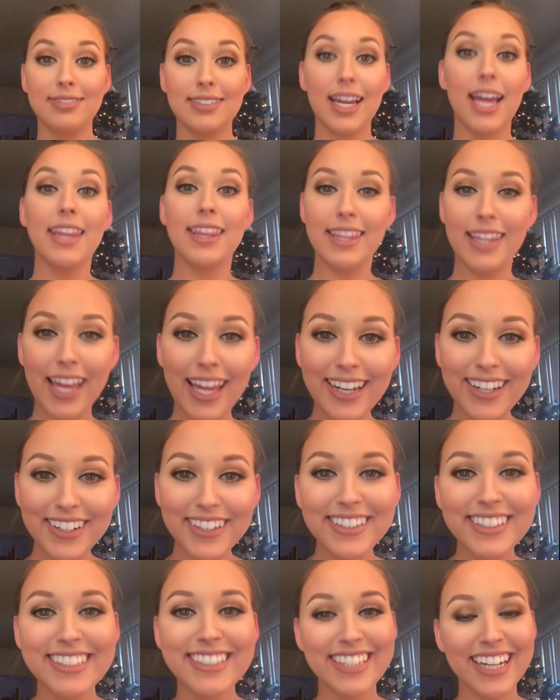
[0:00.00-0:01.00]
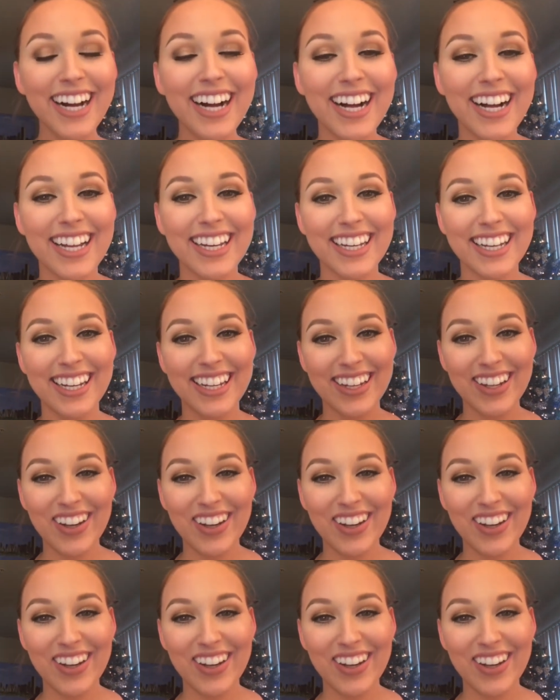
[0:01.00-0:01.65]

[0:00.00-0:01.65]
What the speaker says: And then you're done.